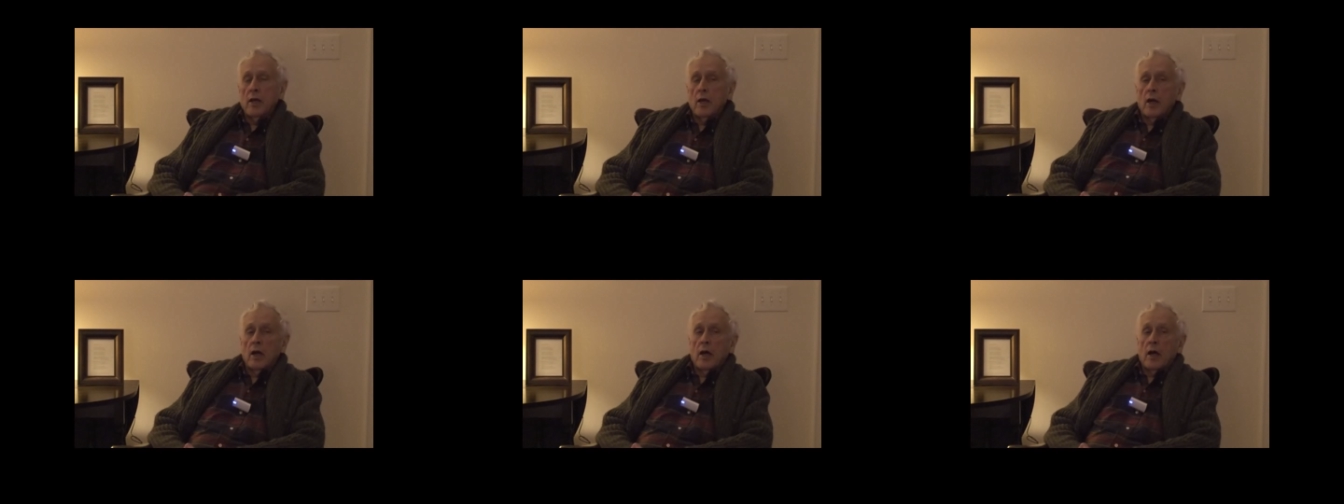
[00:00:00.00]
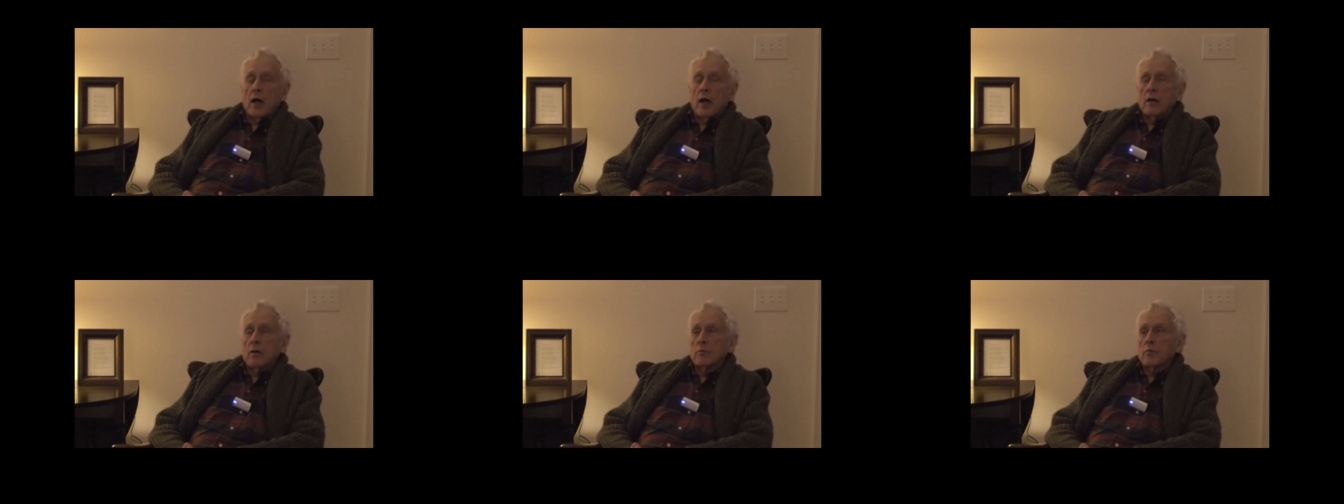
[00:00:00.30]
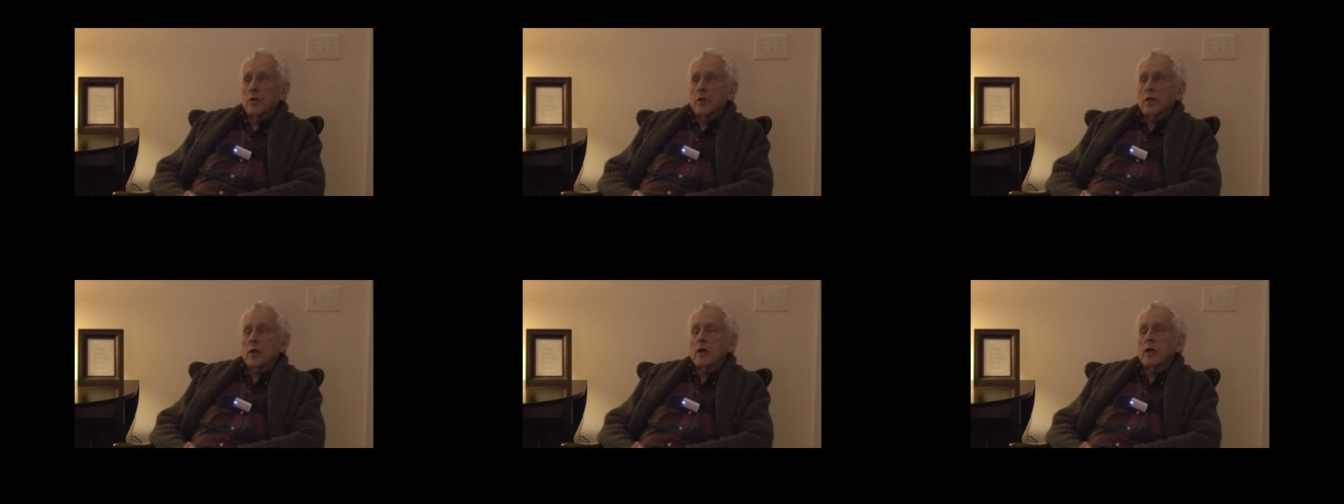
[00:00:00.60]
Okay. Uh,
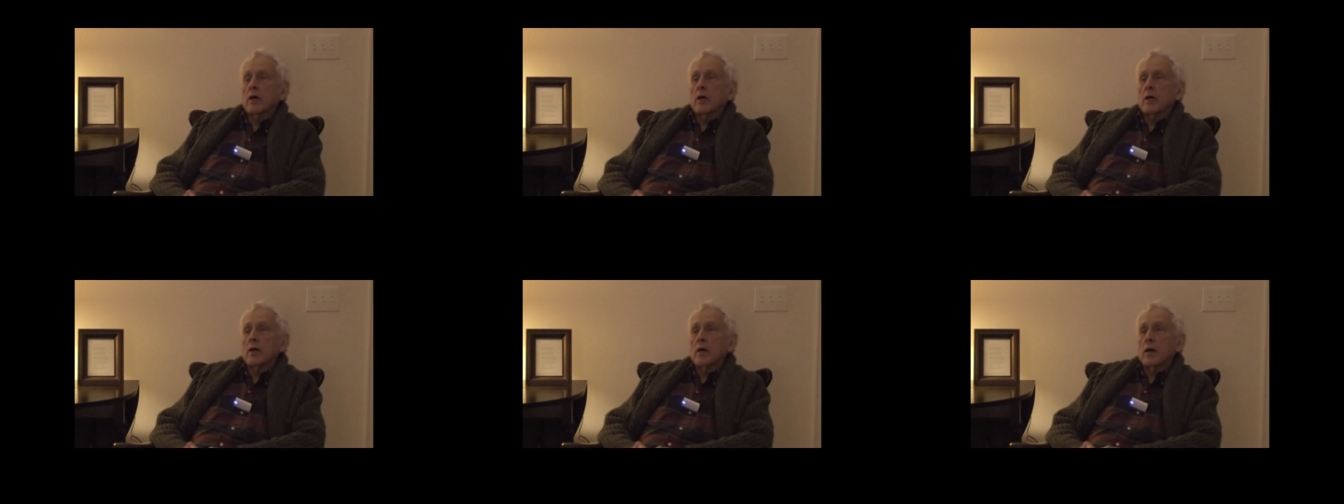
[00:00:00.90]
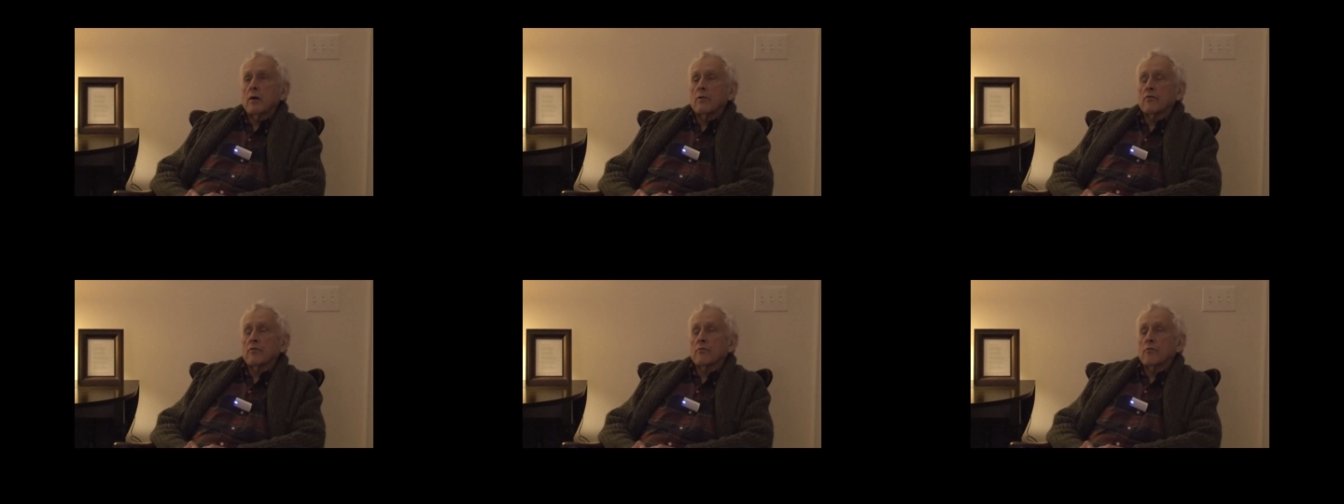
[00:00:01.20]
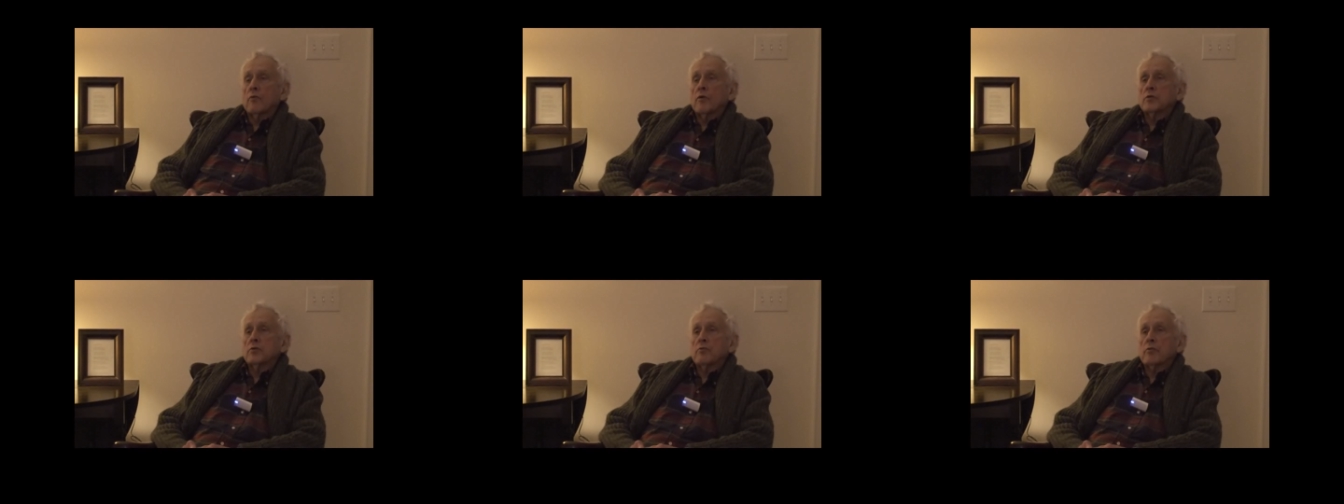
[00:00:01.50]
because
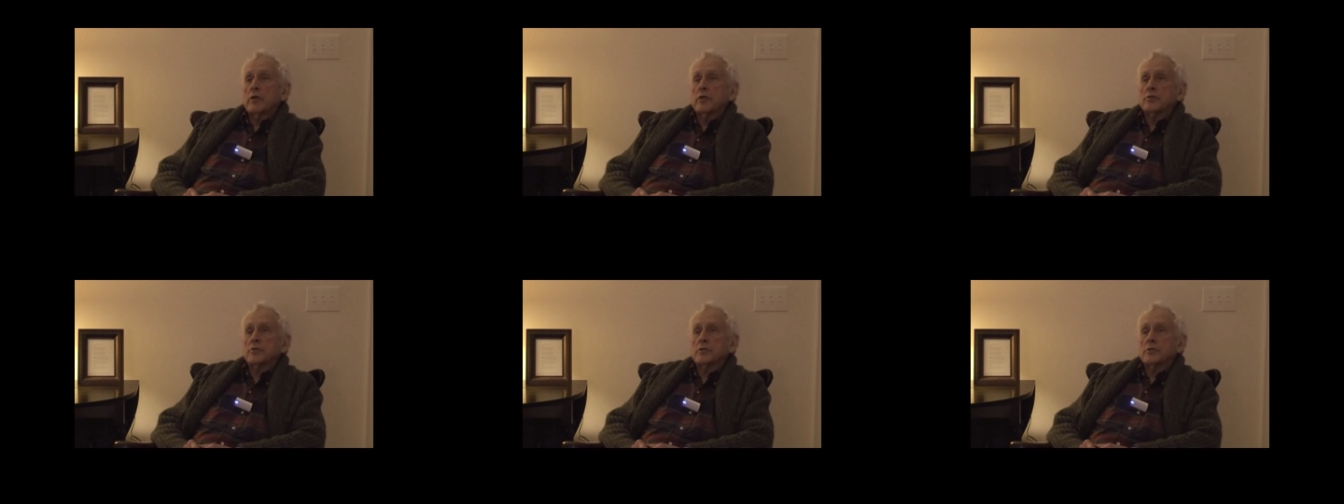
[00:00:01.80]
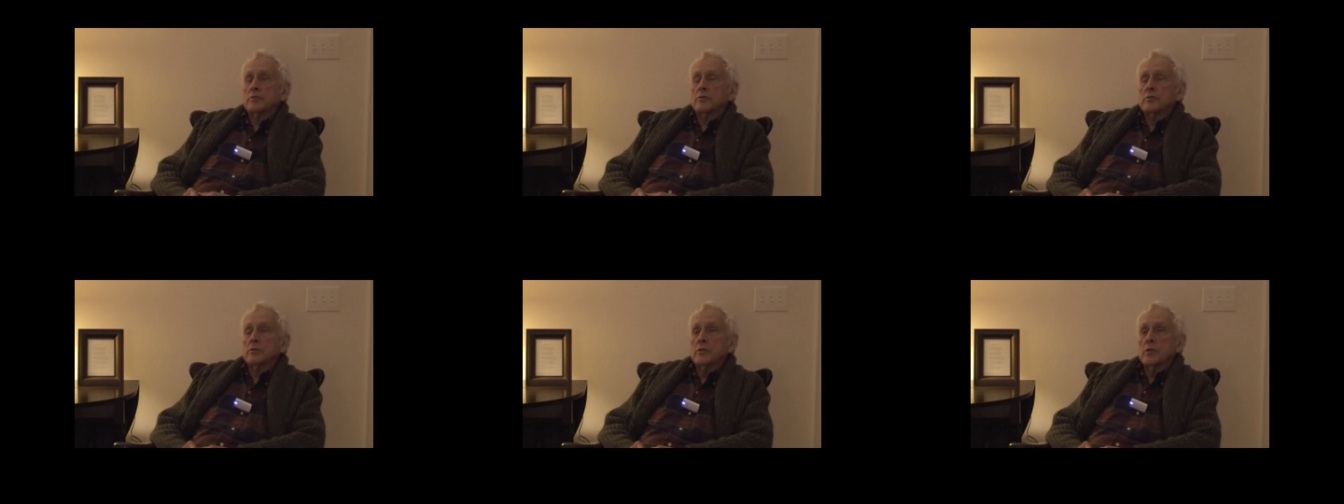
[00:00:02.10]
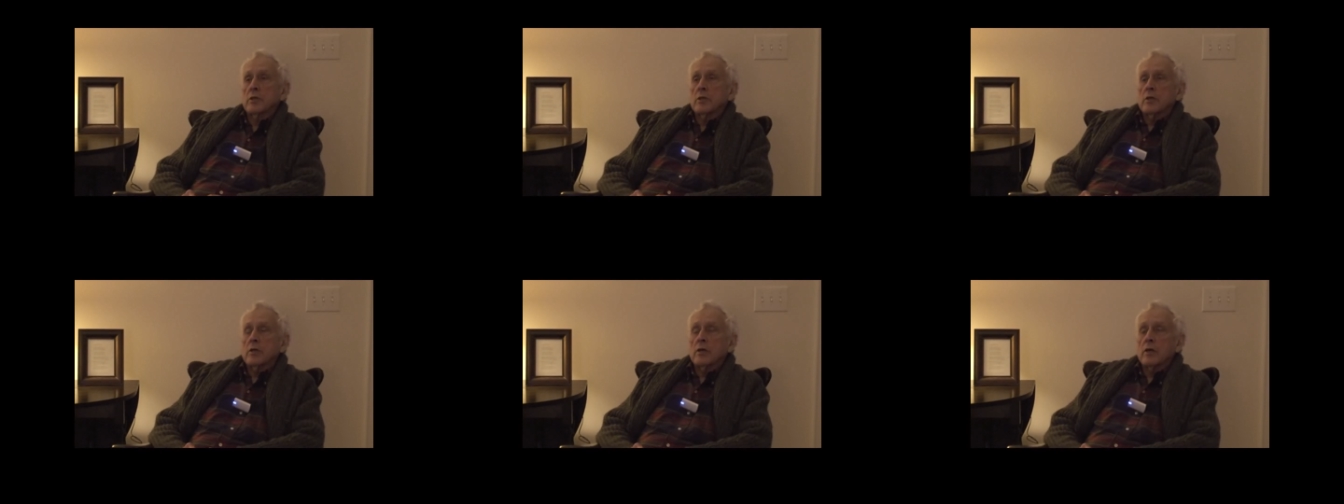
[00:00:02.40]
for one reason,
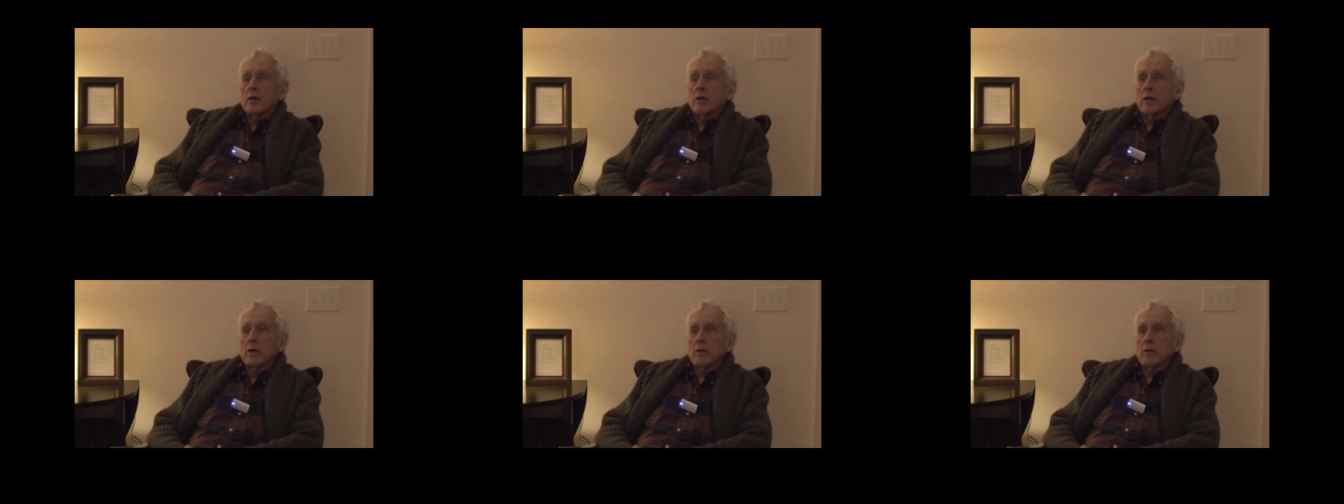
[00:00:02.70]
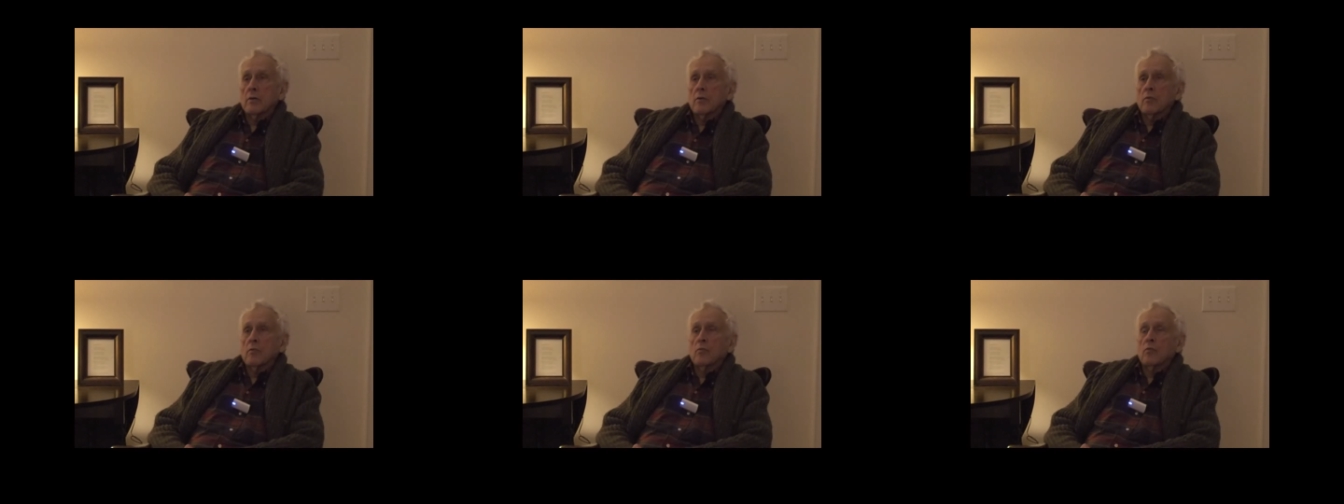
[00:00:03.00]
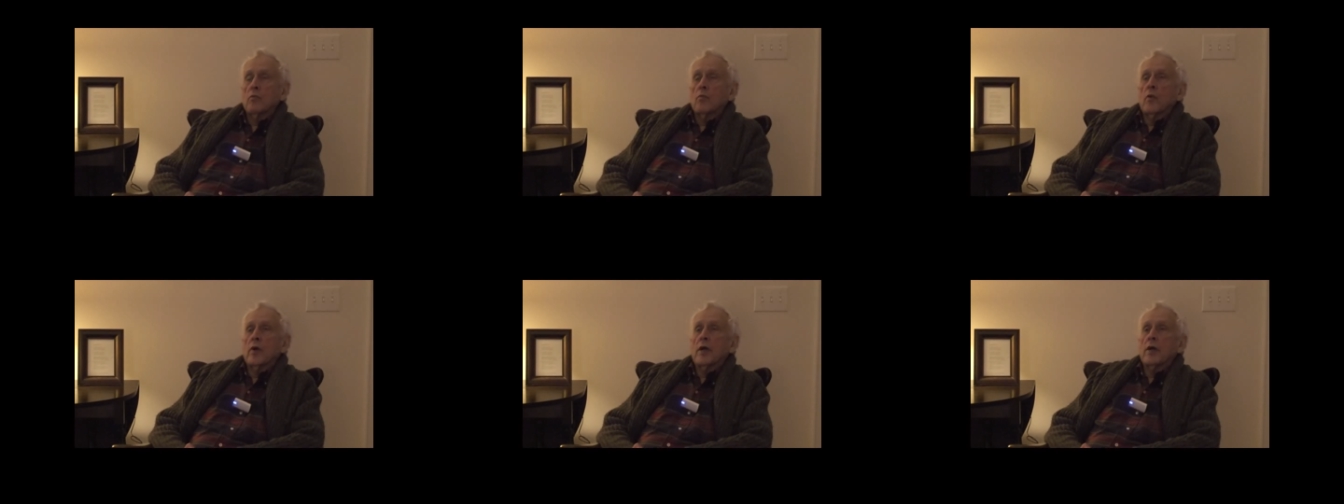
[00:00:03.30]
uh,
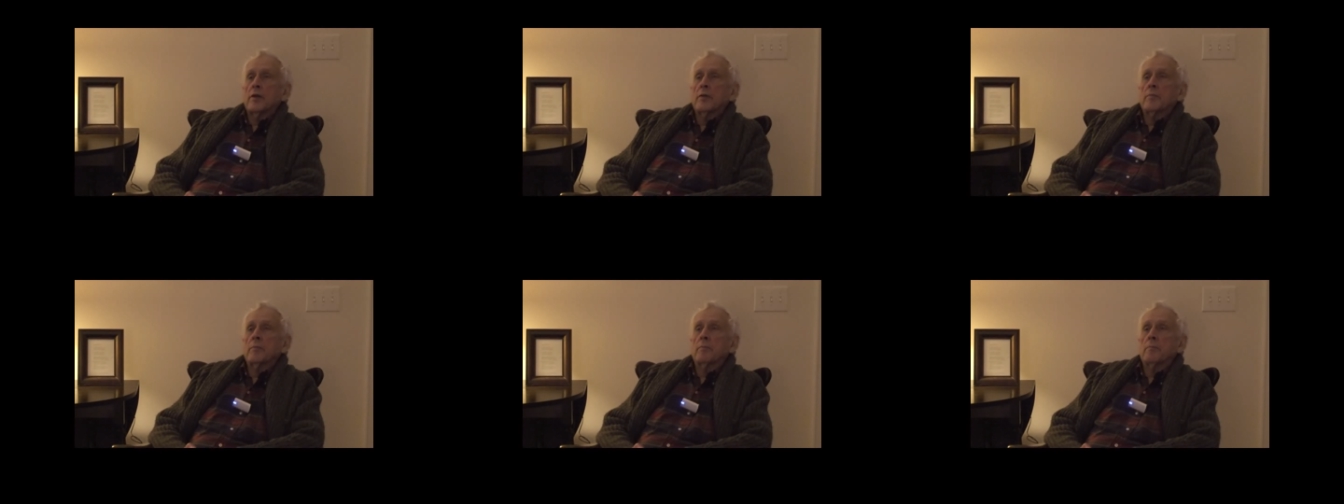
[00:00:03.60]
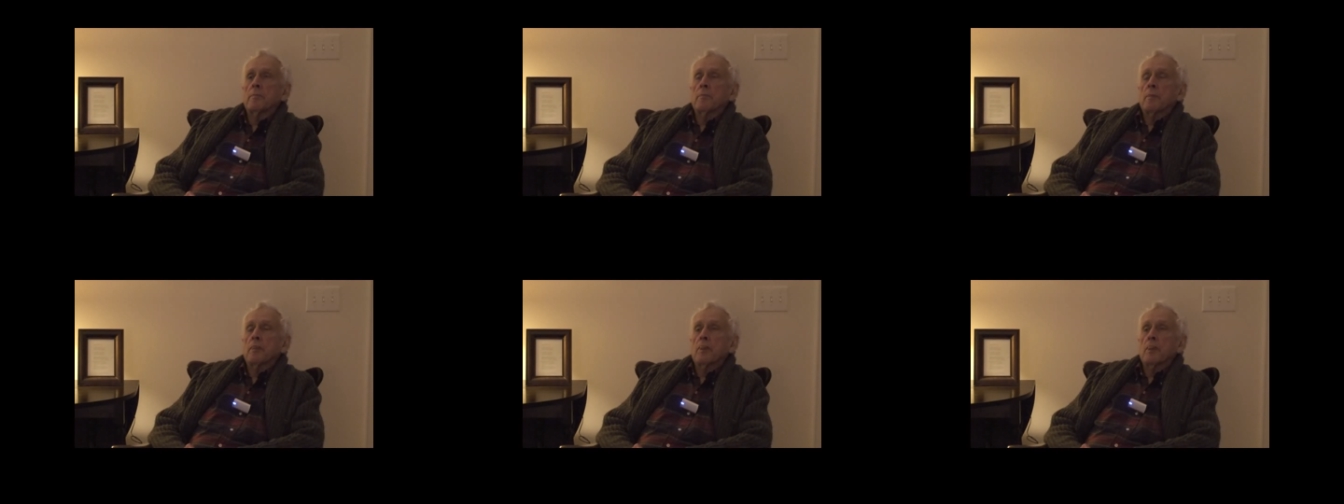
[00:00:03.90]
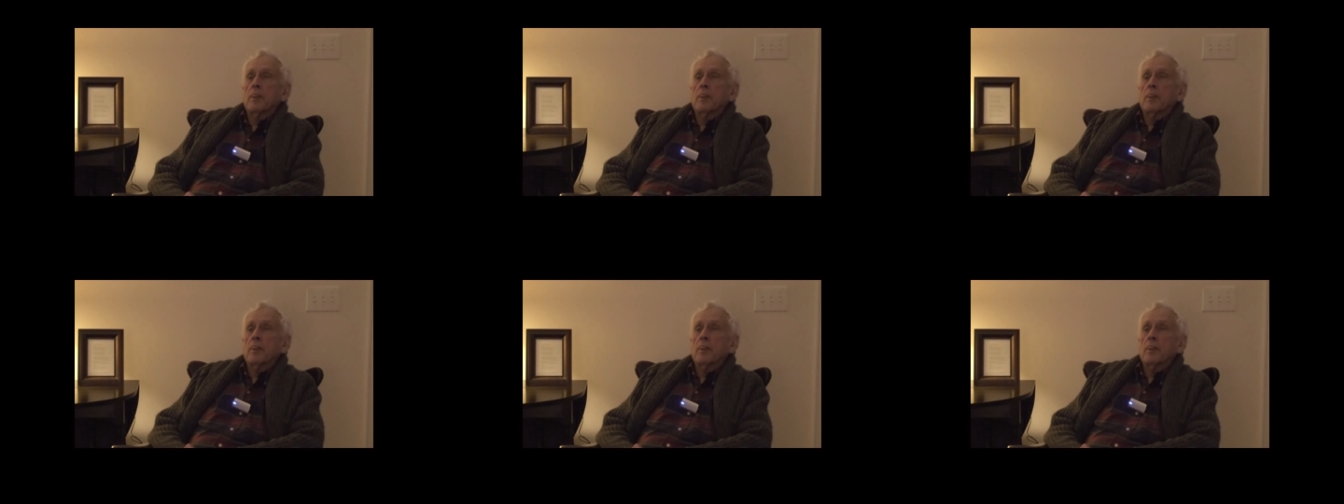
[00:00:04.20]
when